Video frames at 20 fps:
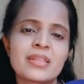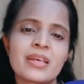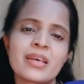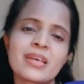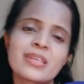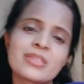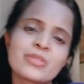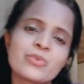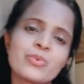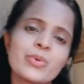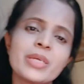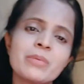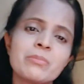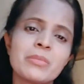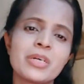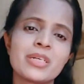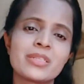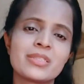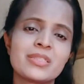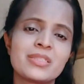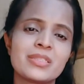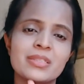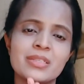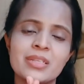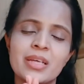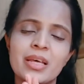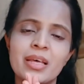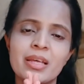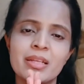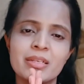Thanks very much,
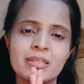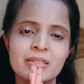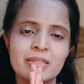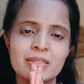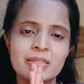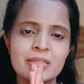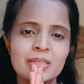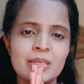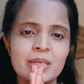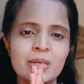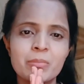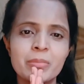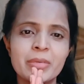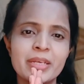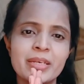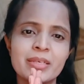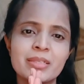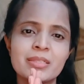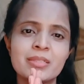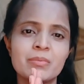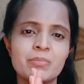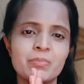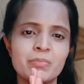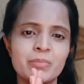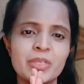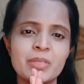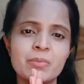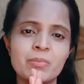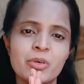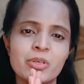and stay blessed,
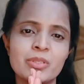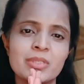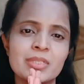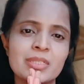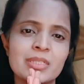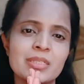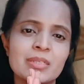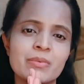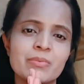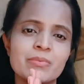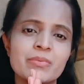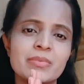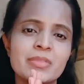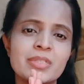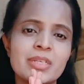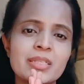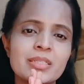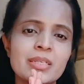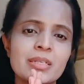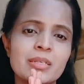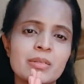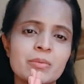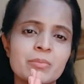be positive. Jai Shri